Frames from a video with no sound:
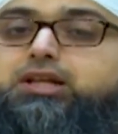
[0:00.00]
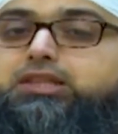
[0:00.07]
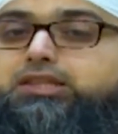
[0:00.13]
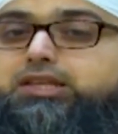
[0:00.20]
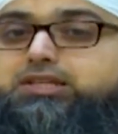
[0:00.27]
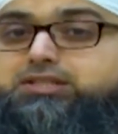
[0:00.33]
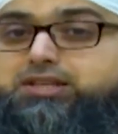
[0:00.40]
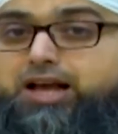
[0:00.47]

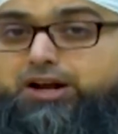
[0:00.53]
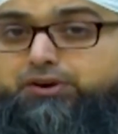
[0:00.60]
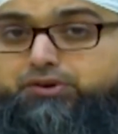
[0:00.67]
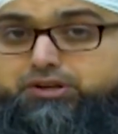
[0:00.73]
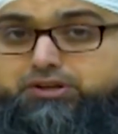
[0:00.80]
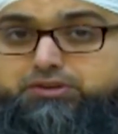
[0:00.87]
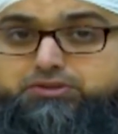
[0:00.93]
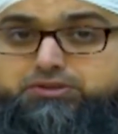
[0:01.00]
this
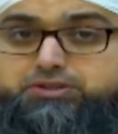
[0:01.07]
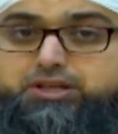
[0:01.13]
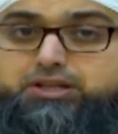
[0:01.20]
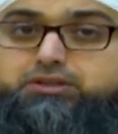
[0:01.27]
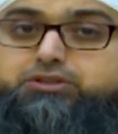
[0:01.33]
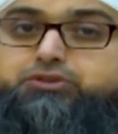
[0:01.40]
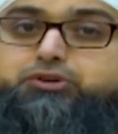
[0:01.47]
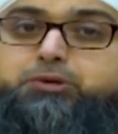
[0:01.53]
arrogance
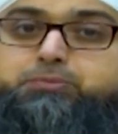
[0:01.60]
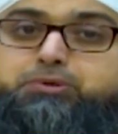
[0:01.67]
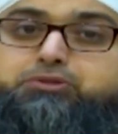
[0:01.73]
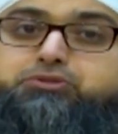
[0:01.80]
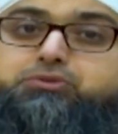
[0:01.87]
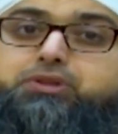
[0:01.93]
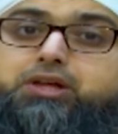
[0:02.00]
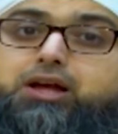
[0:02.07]
can creep
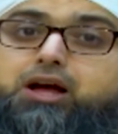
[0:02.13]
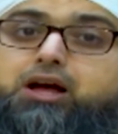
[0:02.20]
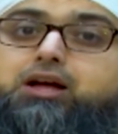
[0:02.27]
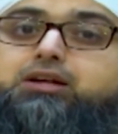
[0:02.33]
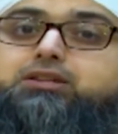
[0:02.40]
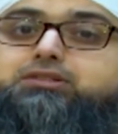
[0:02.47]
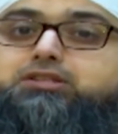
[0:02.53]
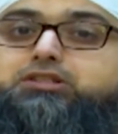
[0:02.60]
into their
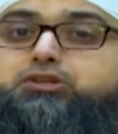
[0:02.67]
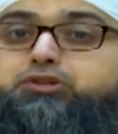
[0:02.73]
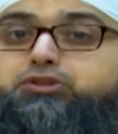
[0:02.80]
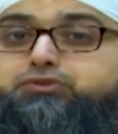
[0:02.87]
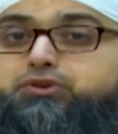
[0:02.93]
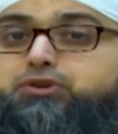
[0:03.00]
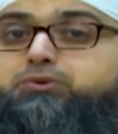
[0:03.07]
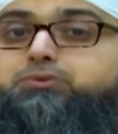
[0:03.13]
heart and it
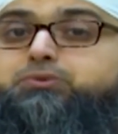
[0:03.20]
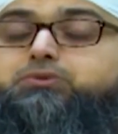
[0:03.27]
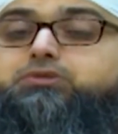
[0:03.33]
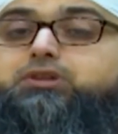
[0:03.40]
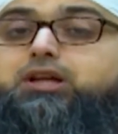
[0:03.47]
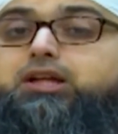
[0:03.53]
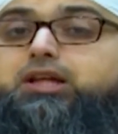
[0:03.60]
grows,